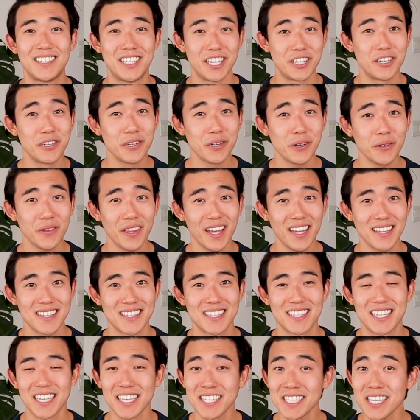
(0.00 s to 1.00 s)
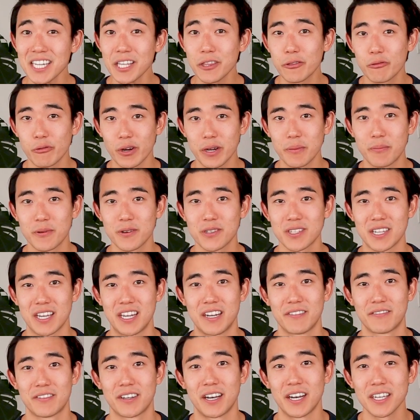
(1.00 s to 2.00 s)
Did you know that
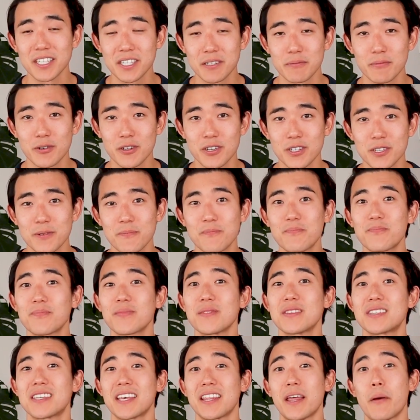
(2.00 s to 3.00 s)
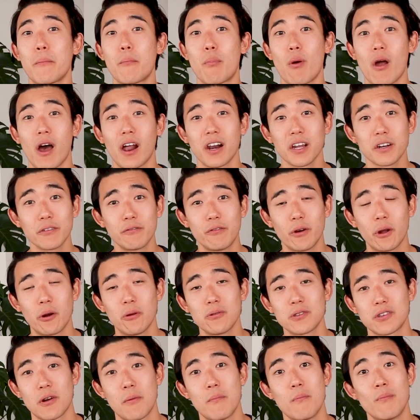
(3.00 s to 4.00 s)
63% of customers say that product
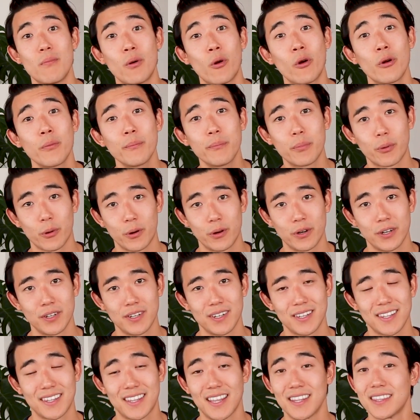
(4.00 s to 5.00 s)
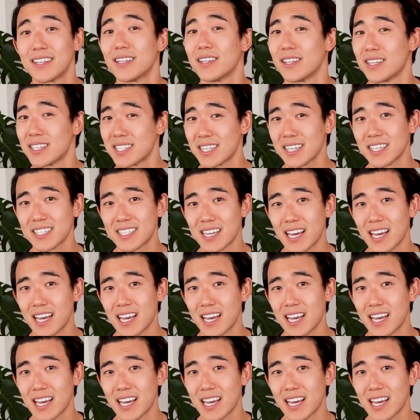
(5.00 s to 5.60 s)
photos are more important than the listing